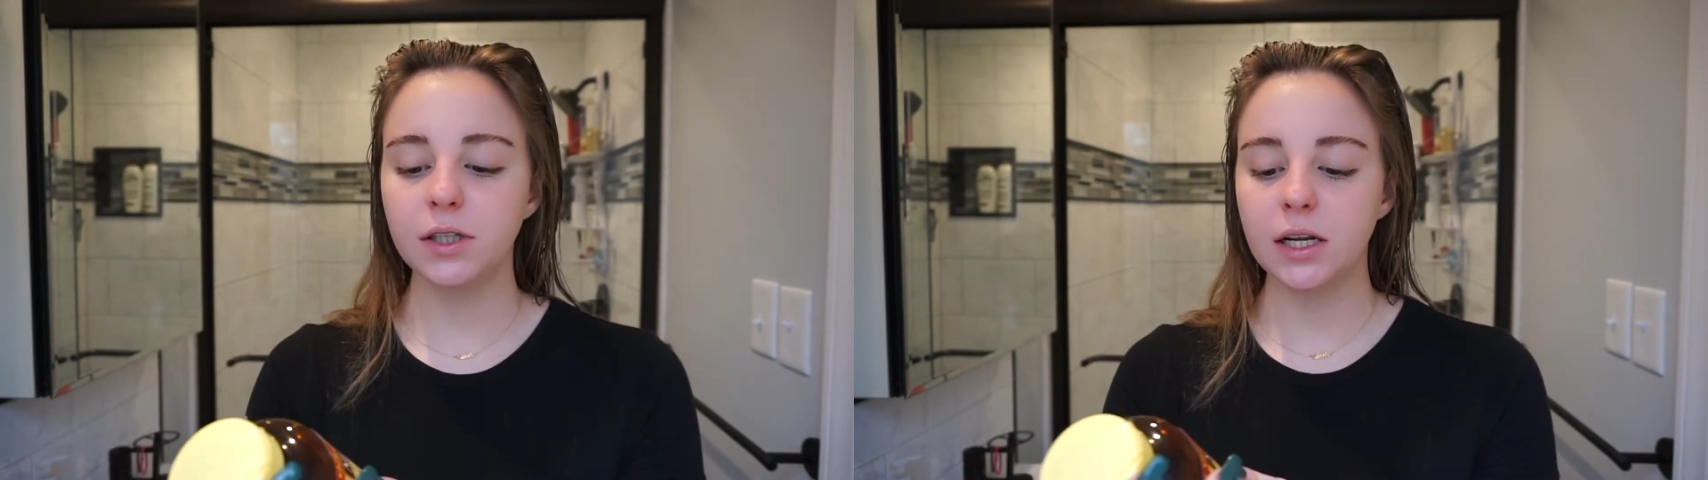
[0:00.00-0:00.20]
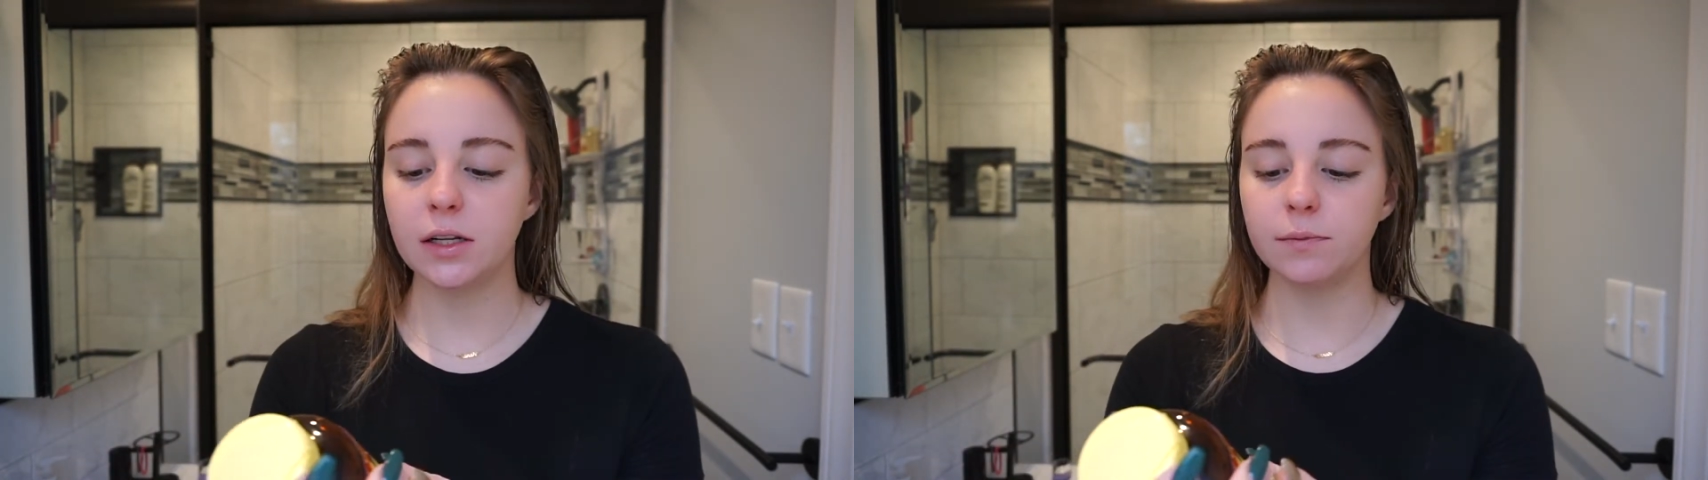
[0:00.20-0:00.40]

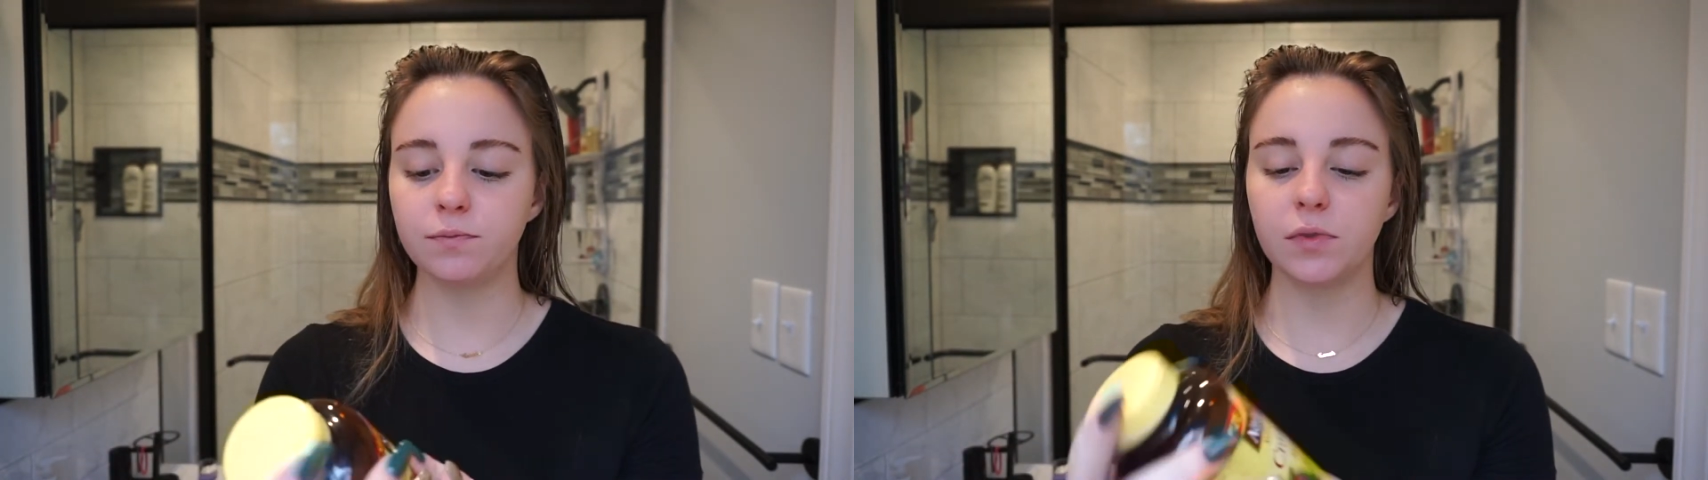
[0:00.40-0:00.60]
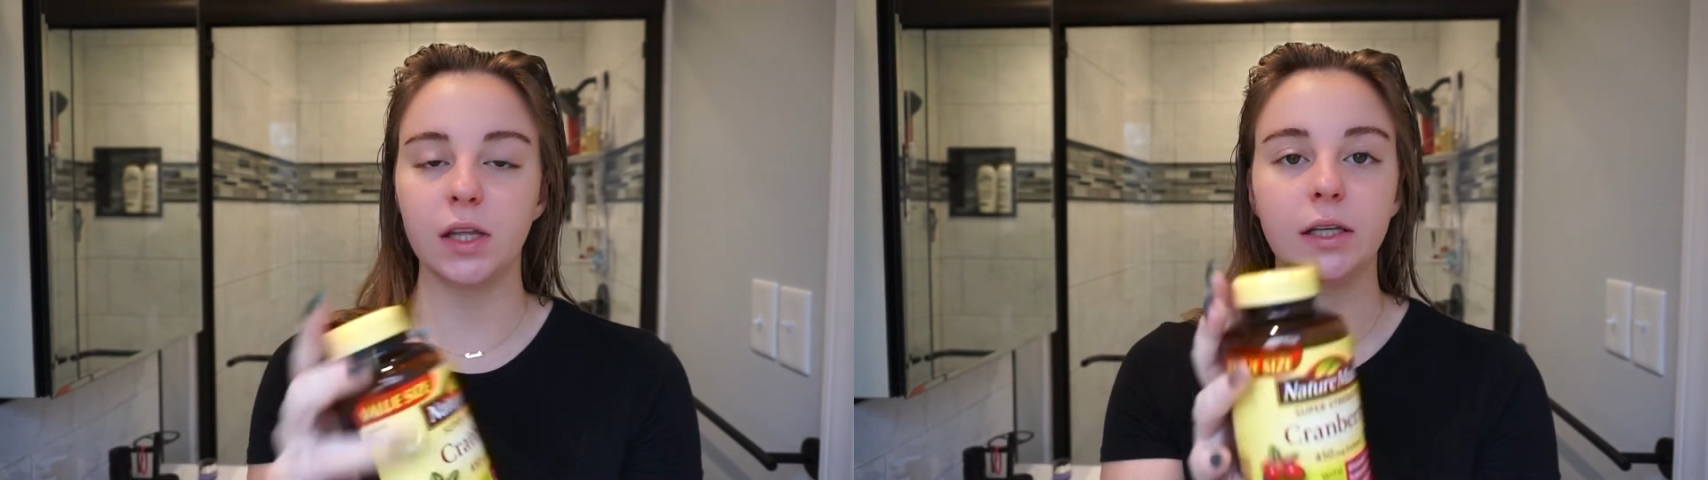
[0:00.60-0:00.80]
take
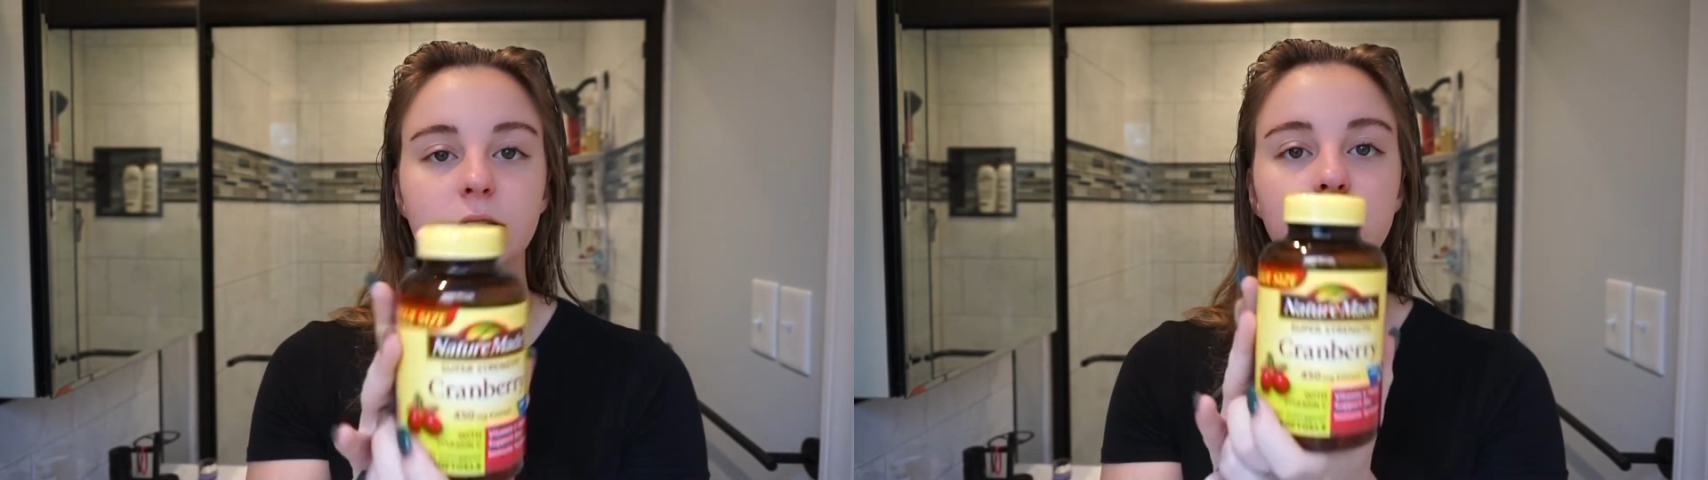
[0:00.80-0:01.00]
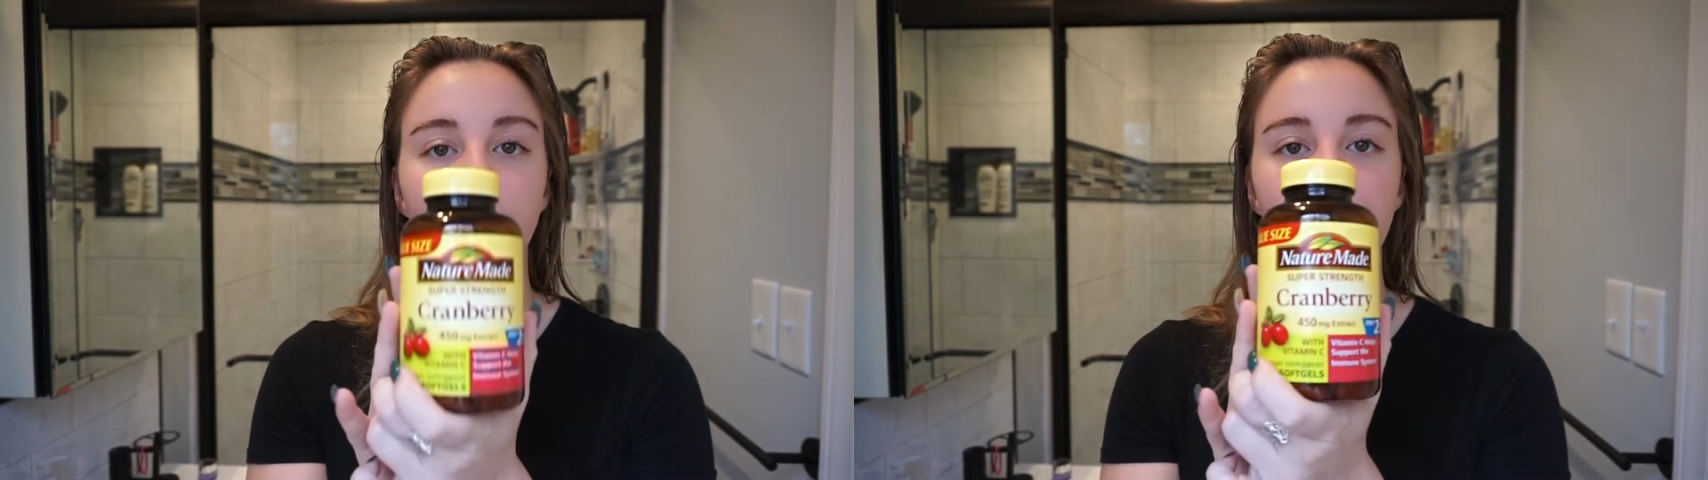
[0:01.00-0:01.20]
these
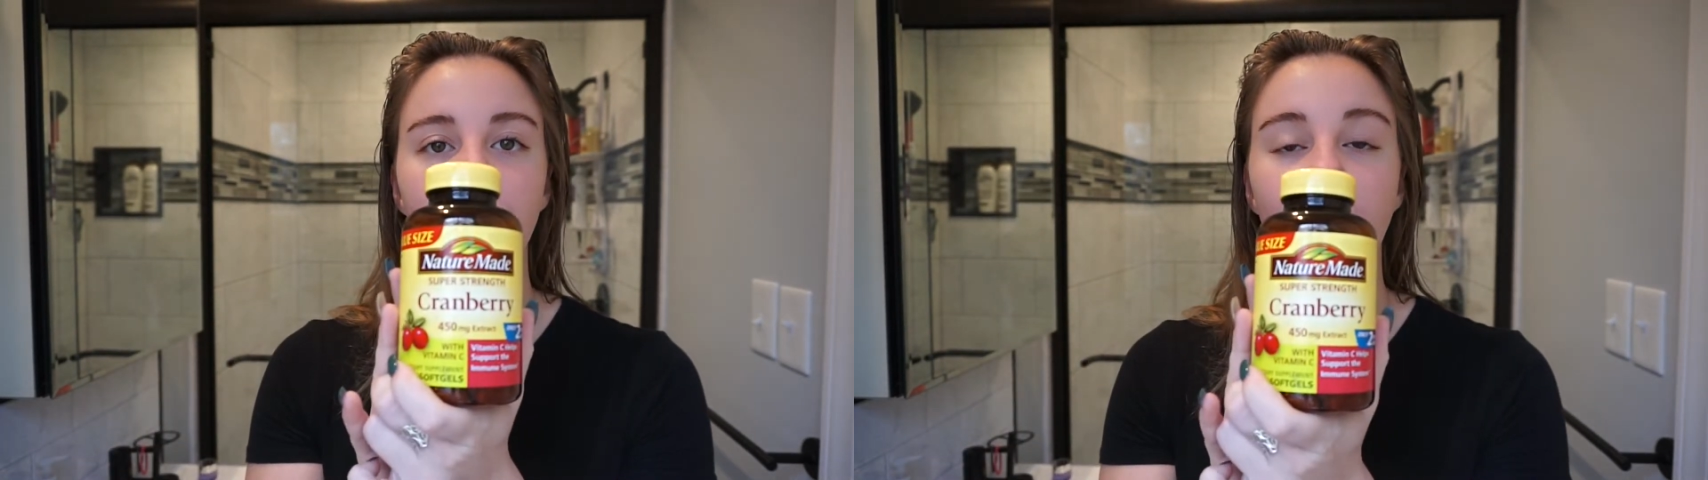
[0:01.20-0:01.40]
cranberry.